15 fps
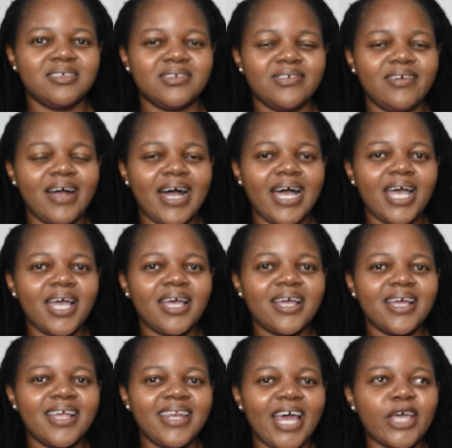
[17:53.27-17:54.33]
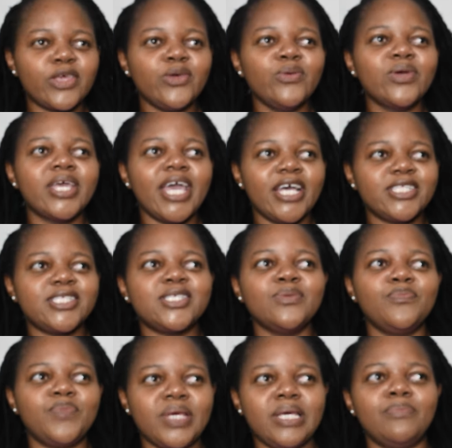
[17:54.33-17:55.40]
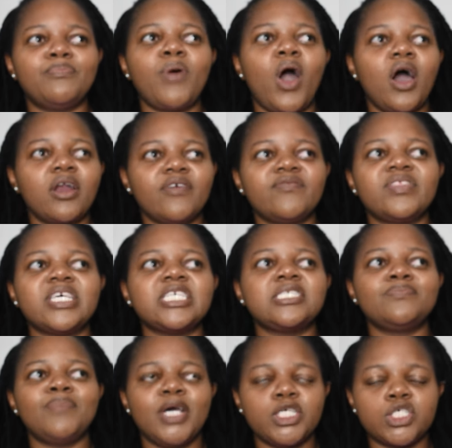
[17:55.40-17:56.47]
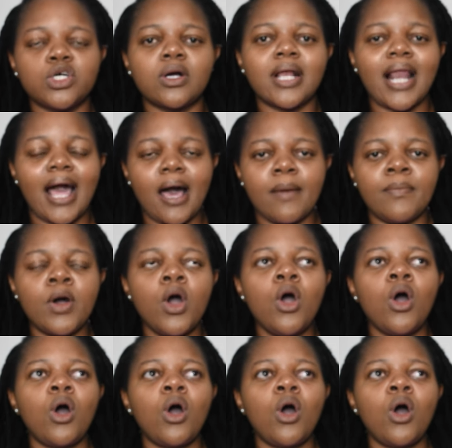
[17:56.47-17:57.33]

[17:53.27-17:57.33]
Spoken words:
right? Like you get to be part of the special club